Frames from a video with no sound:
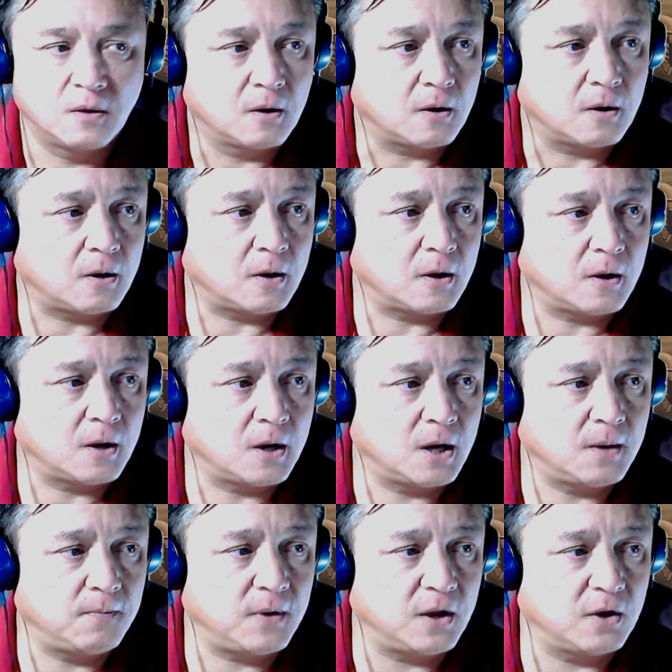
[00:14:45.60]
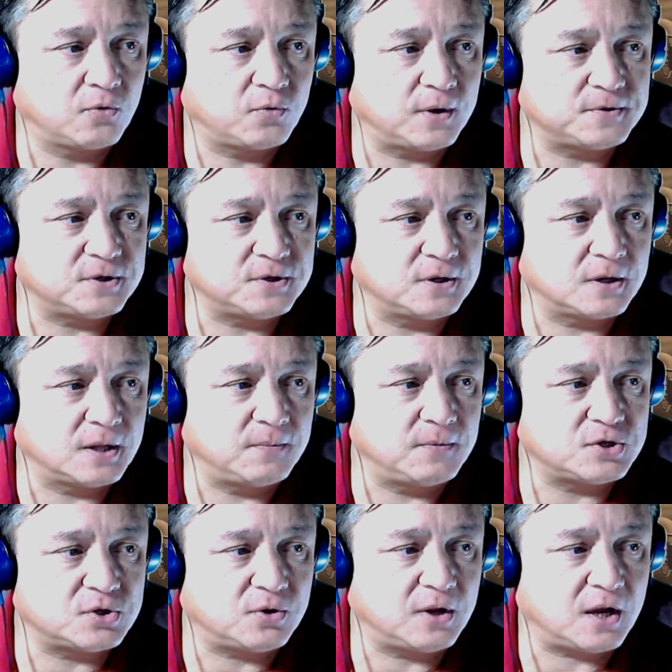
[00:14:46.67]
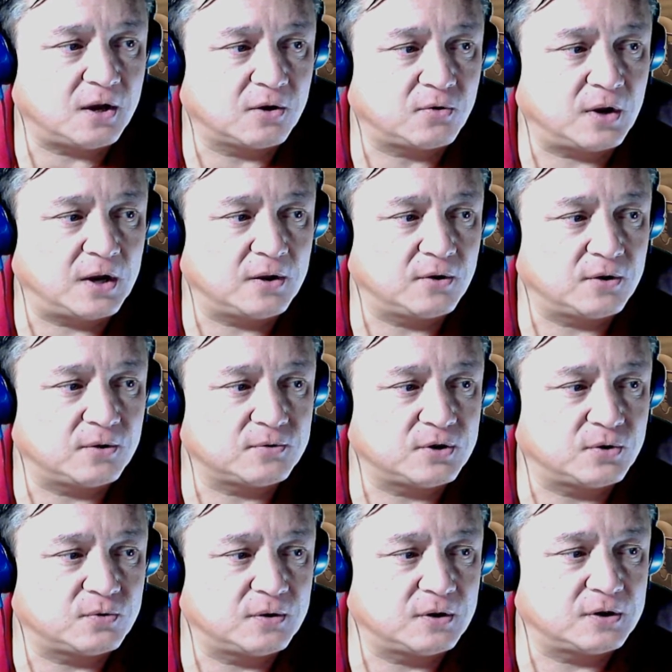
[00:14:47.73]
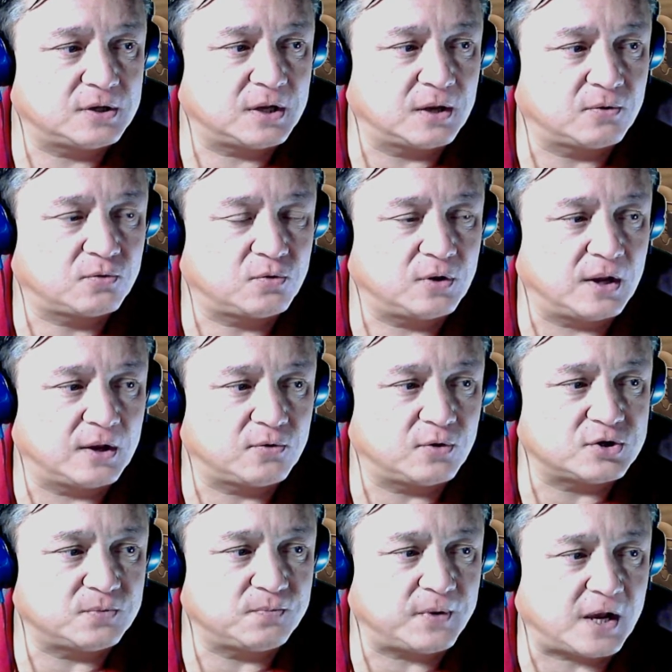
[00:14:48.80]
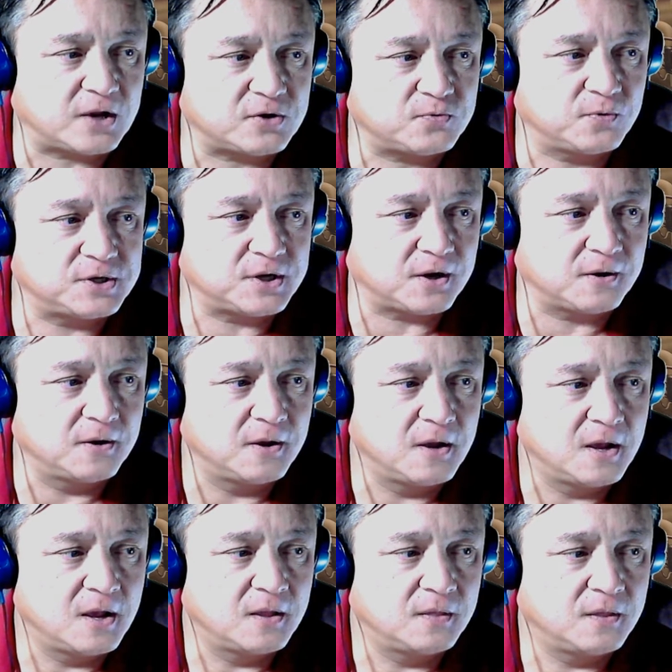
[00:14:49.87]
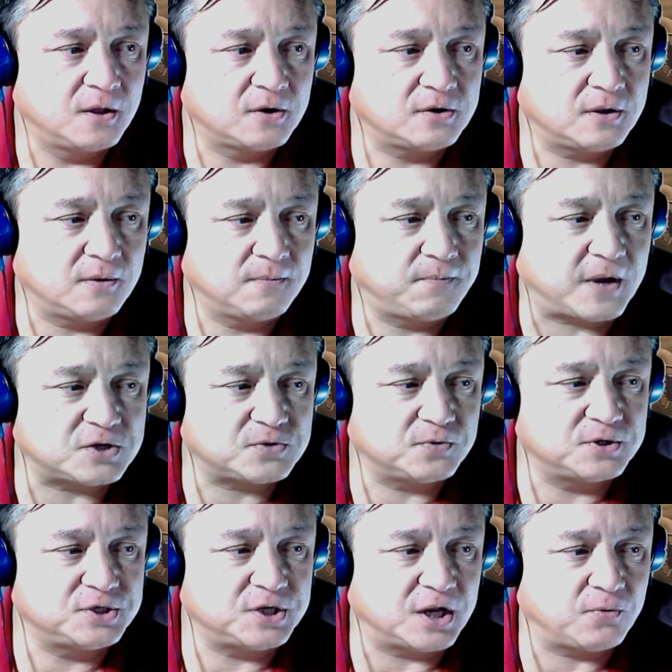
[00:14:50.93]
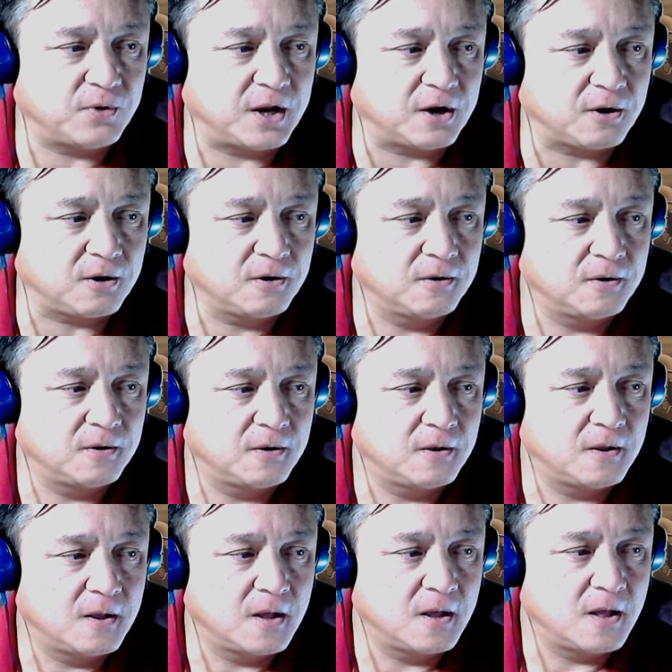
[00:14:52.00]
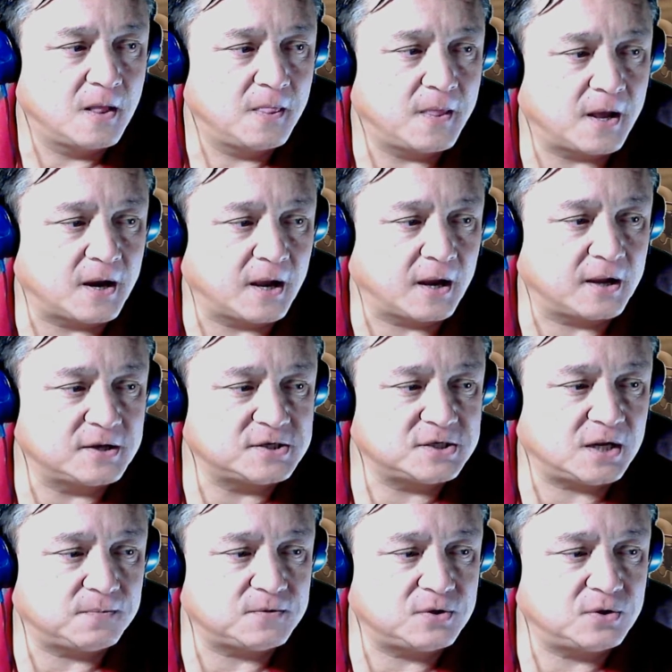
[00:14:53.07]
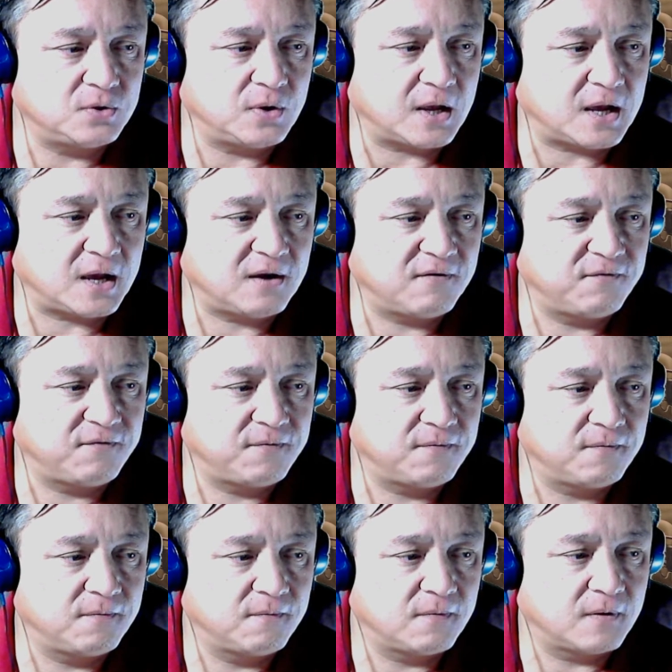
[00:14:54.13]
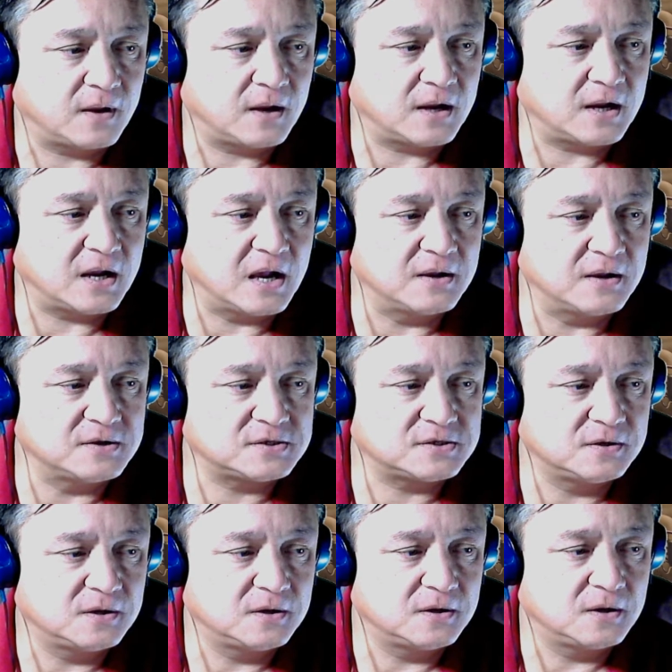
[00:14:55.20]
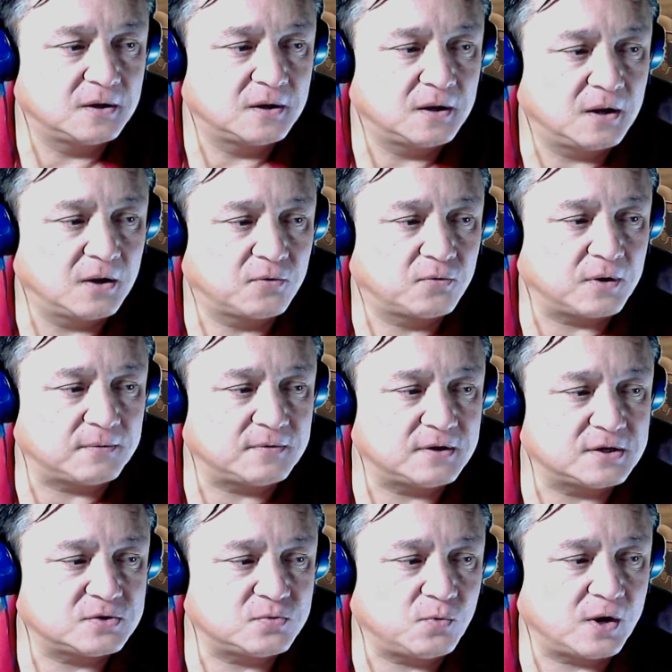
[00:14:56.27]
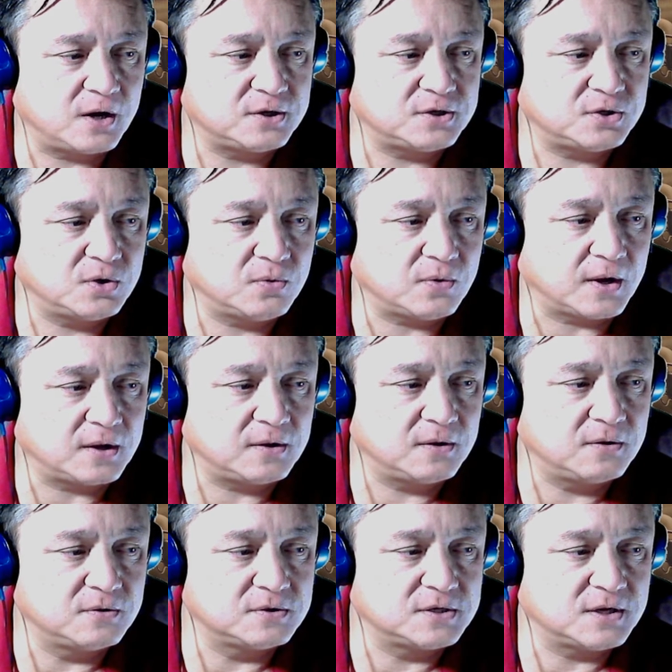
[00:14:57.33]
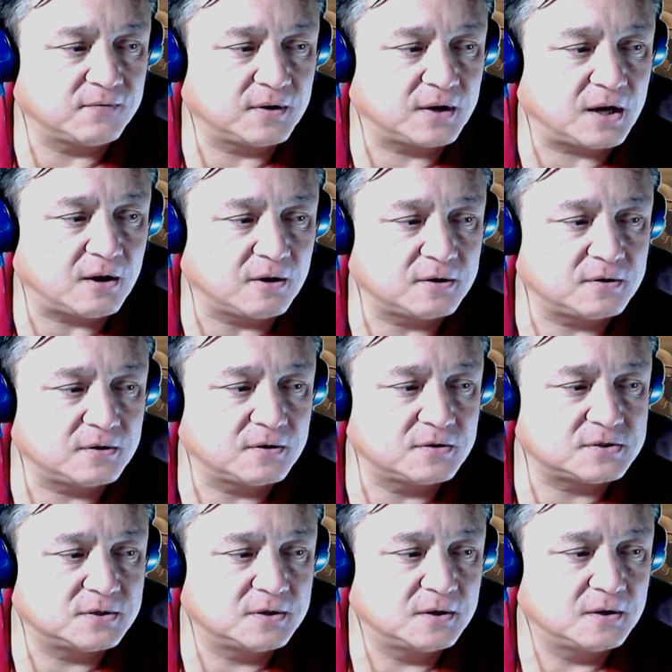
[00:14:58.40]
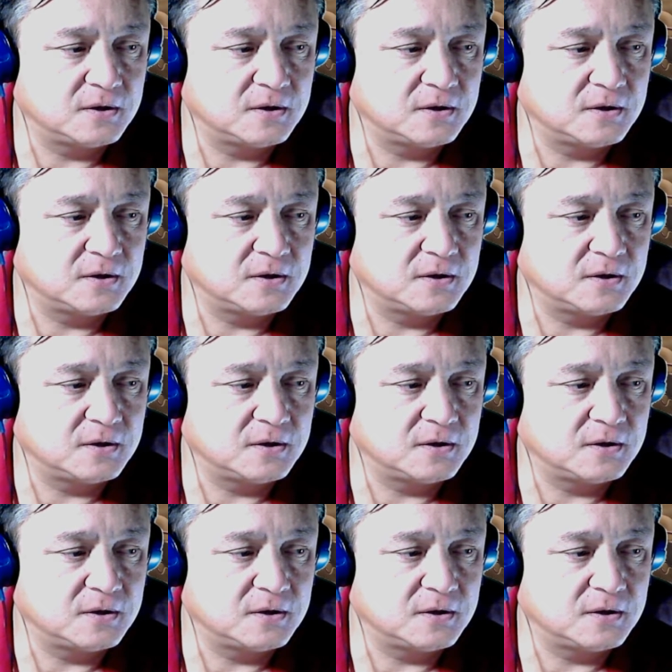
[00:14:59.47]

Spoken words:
Encryption. Let me show you how to create encryption passwords here. The little password generator that I can set up to have as encrypted as I wanted to. I can use different characters.